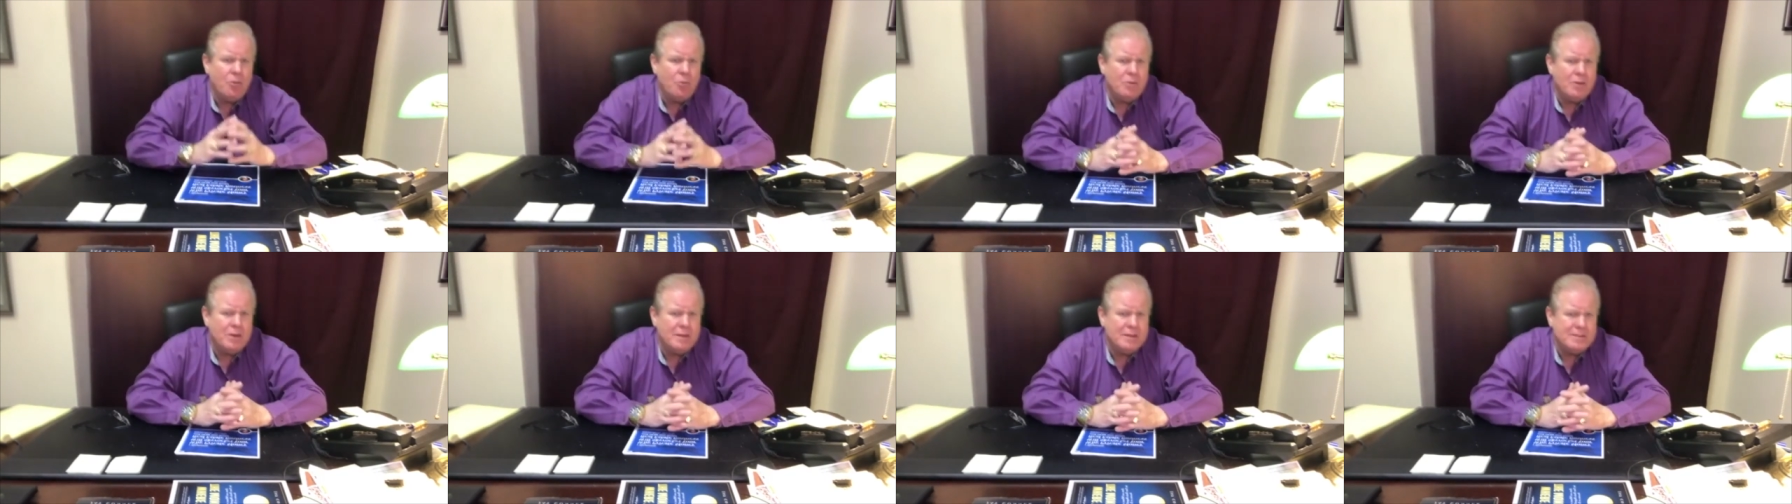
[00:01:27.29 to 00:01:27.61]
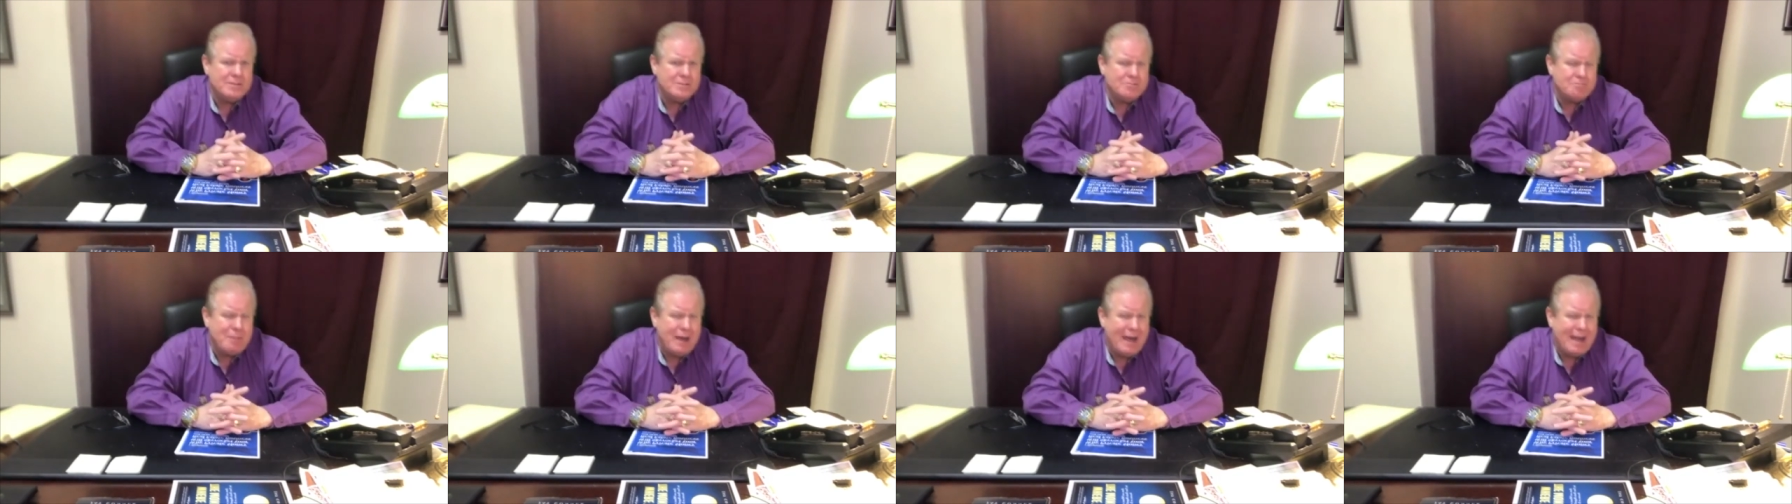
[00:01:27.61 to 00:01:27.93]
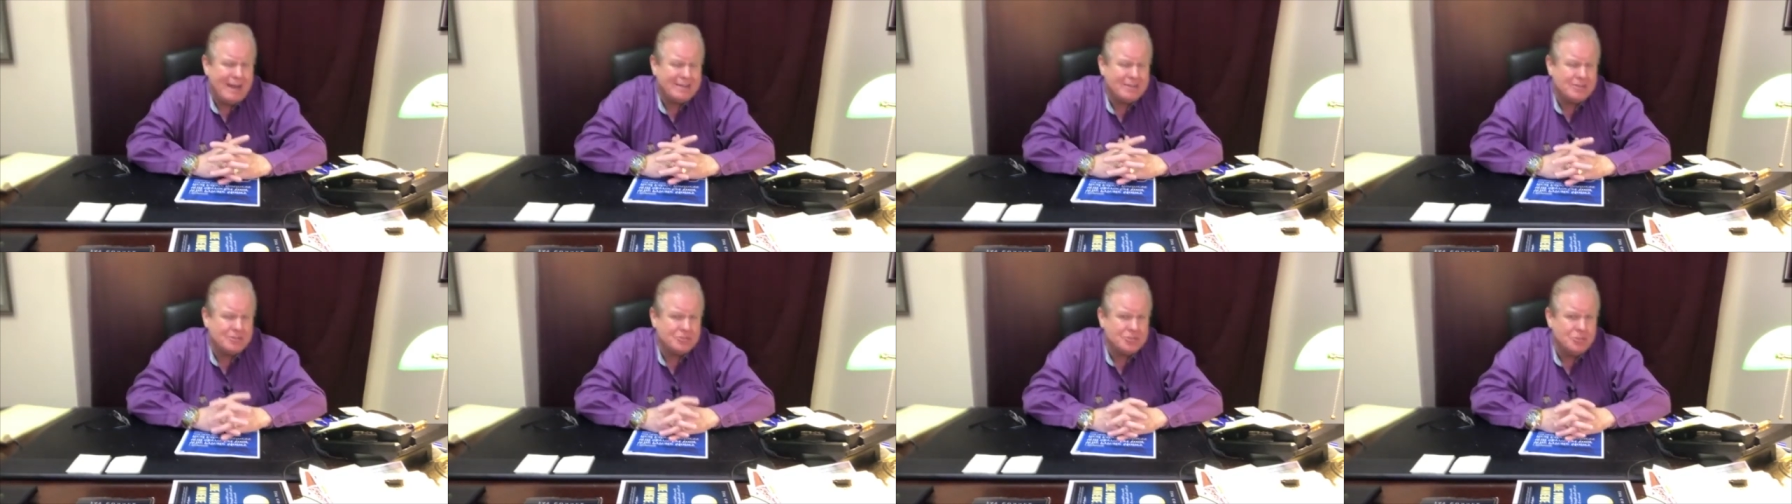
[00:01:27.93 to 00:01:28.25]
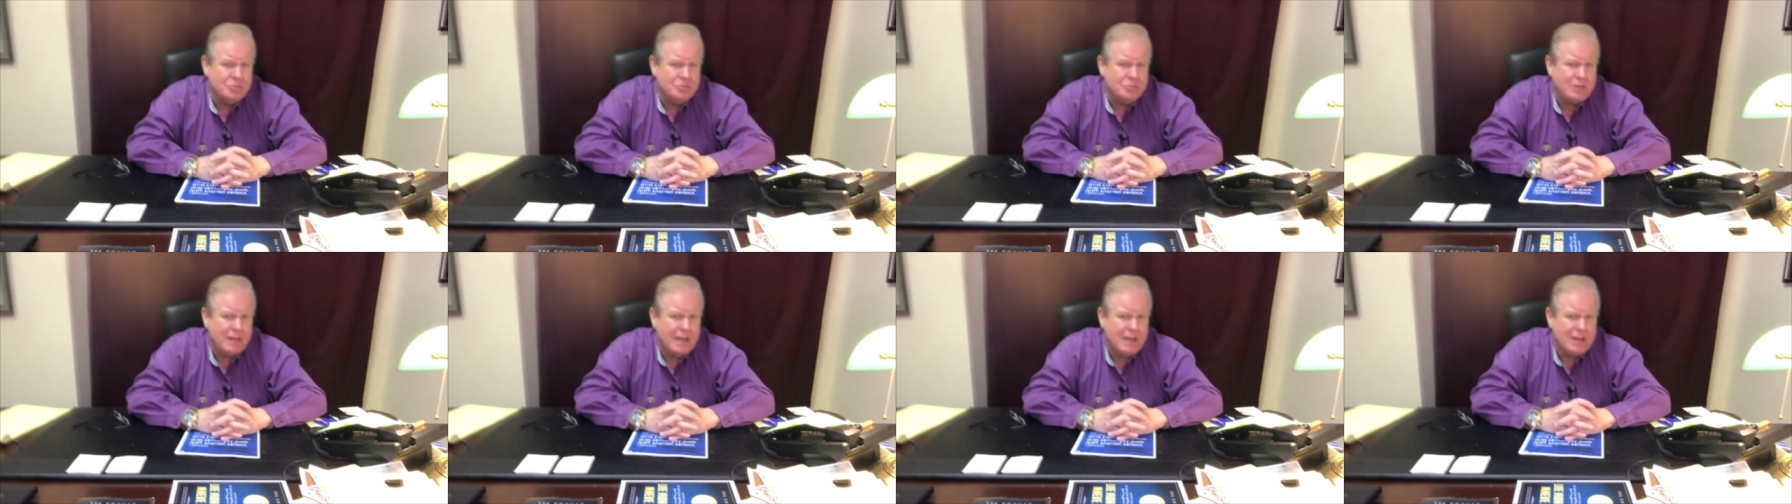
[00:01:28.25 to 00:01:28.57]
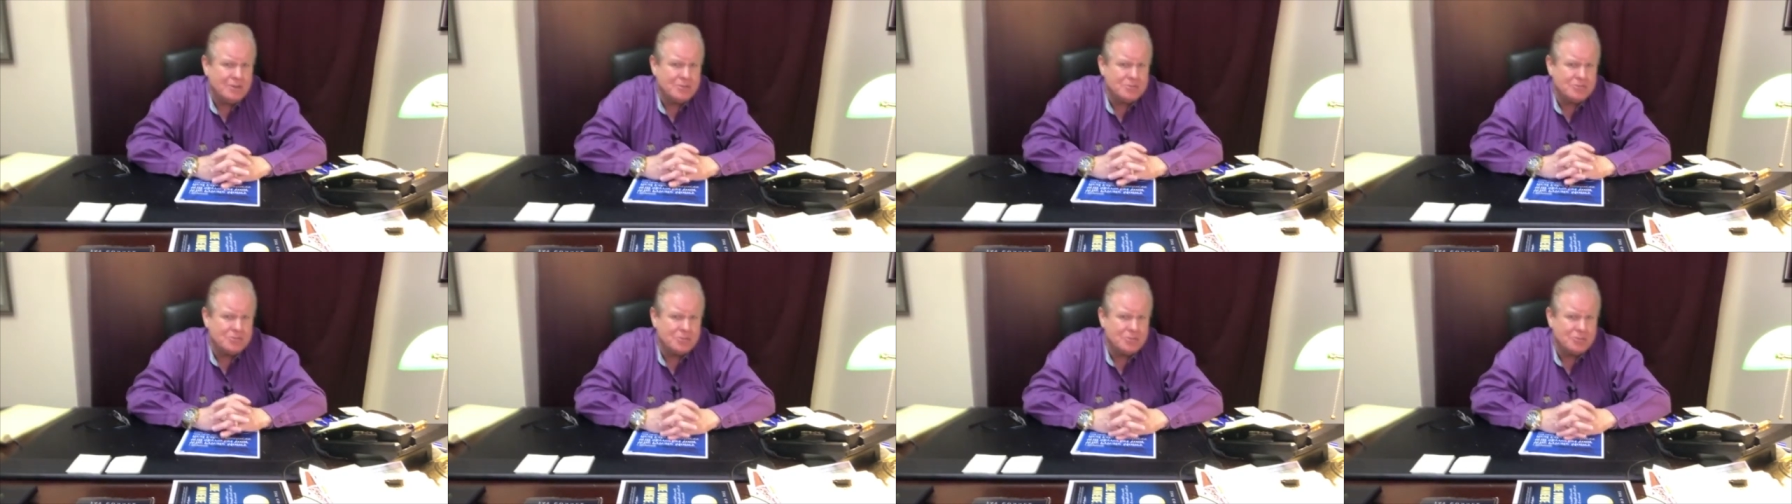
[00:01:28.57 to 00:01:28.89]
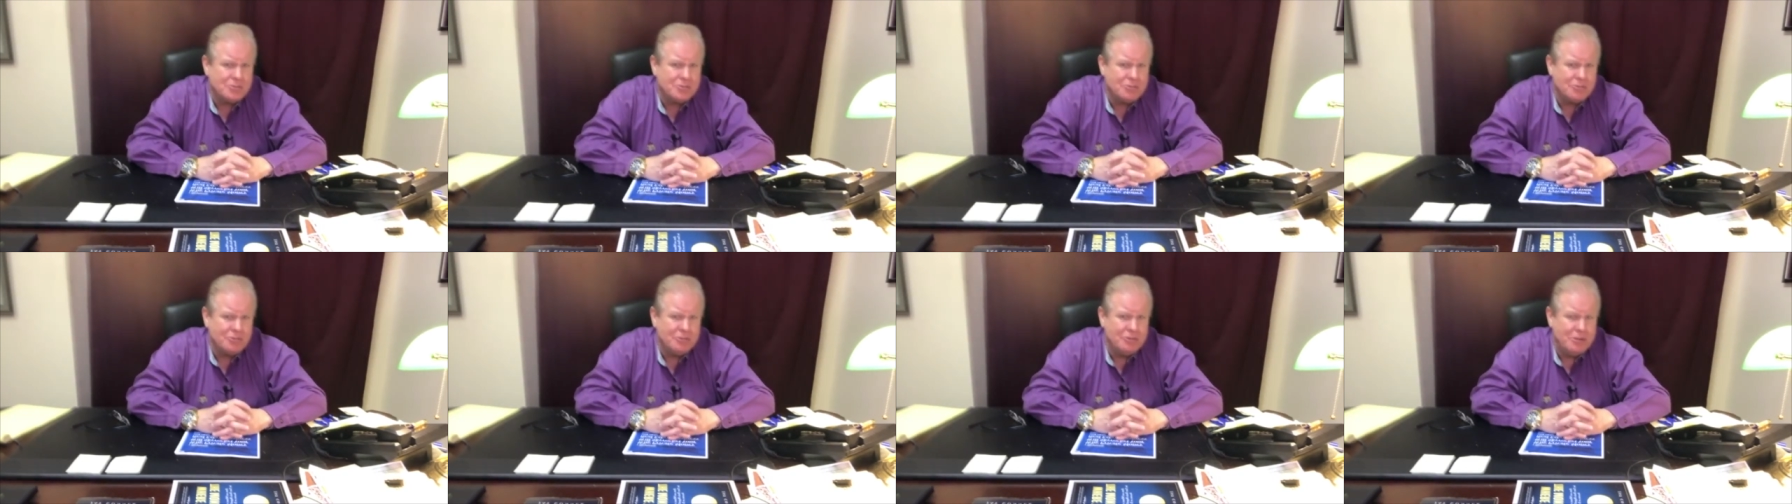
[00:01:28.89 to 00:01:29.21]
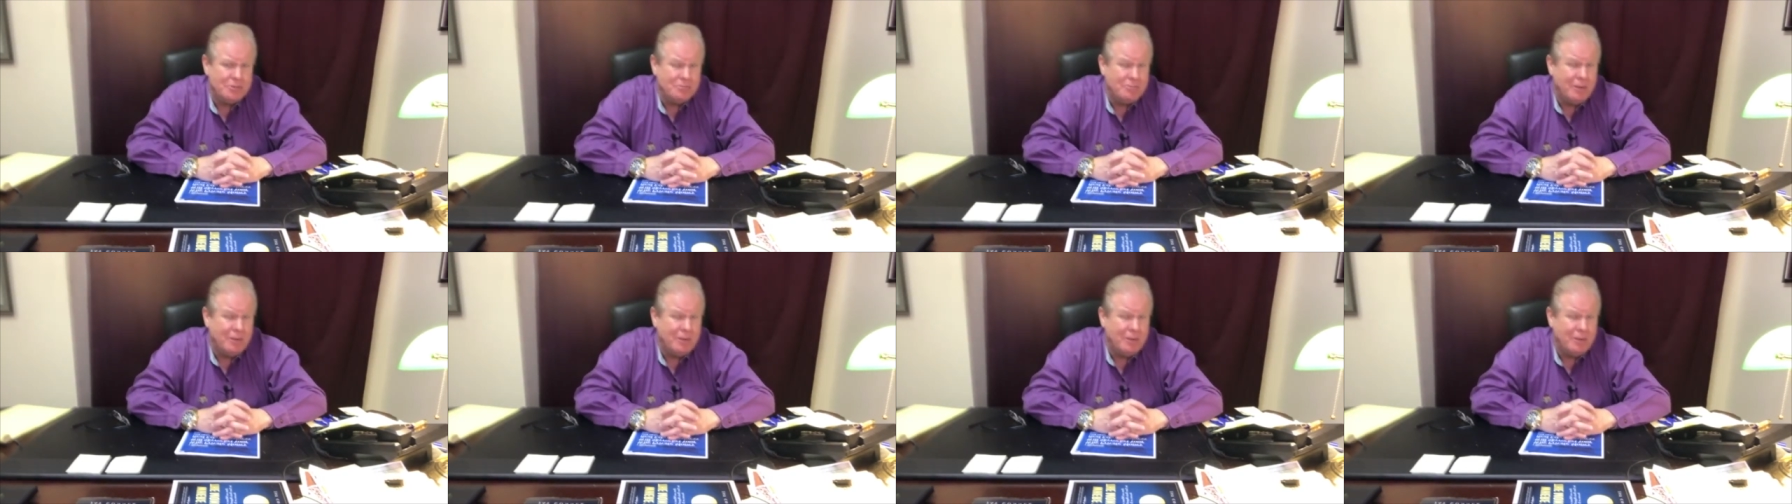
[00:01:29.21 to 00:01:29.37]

way back to 2003.